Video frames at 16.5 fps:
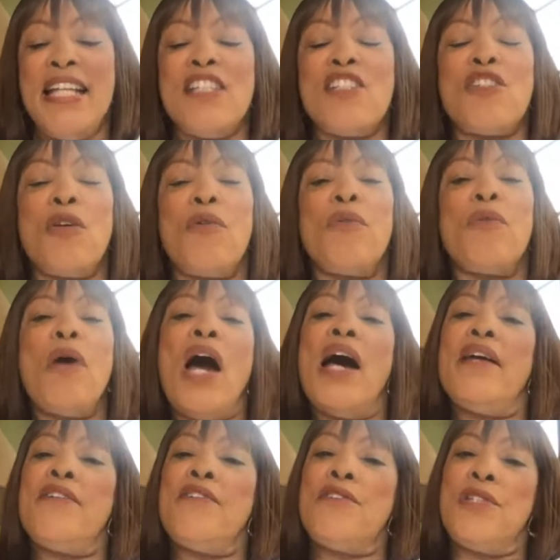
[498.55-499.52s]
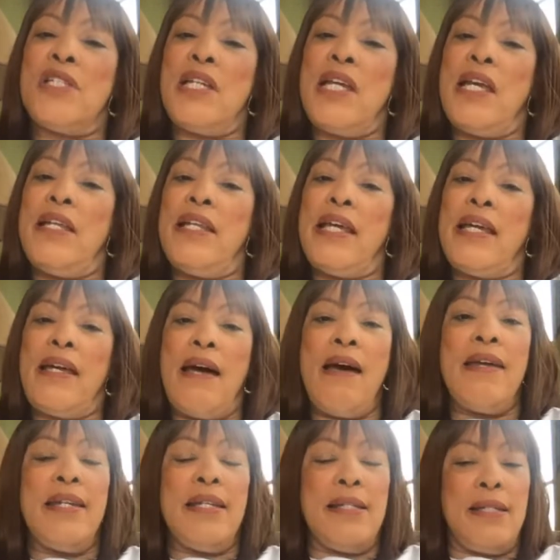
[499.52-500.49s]
So understand that
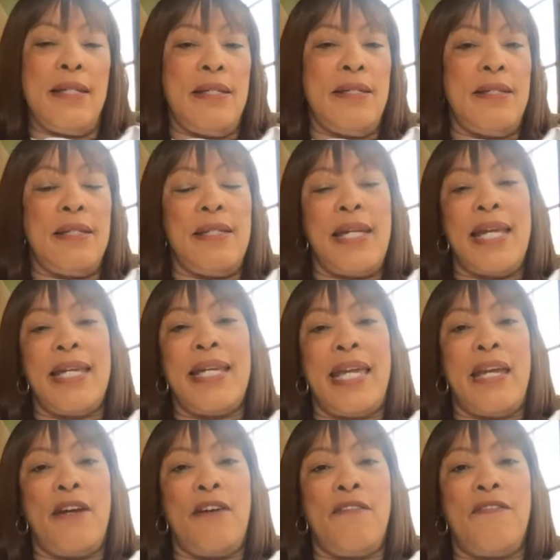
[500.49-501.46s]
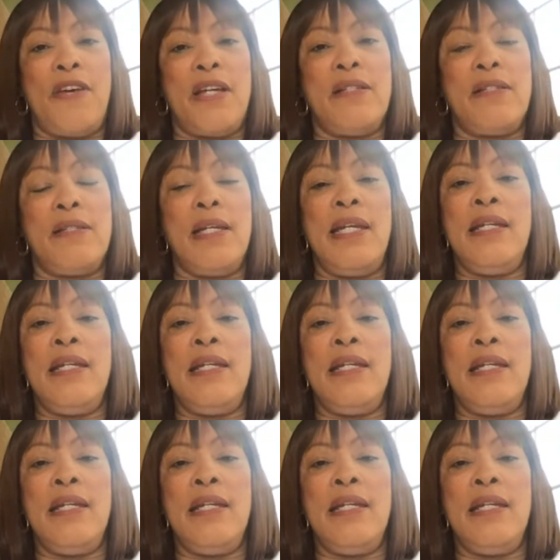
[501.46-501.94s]
God intends to take care of us.